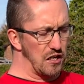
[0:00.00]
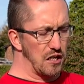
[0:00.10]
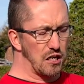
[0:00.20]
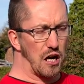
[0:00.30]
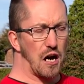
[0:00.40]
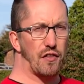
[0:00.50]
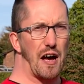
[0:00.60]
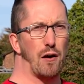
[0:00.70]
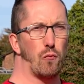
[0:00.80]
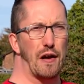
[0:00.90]
car
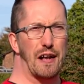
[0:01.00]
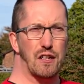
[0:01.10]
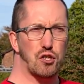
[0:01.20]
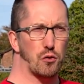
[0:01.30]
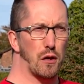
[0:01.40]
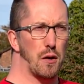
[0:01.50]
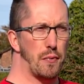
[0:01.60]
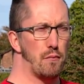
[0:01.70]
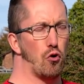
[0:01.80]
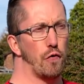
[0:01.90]
that went into a
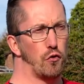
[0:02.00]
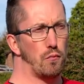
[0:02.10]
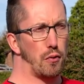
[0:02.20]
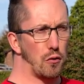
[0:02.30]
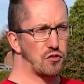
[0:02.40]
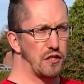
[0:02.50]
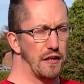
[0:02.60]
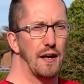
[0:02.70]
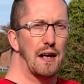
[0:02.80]
bit more of an unboxing.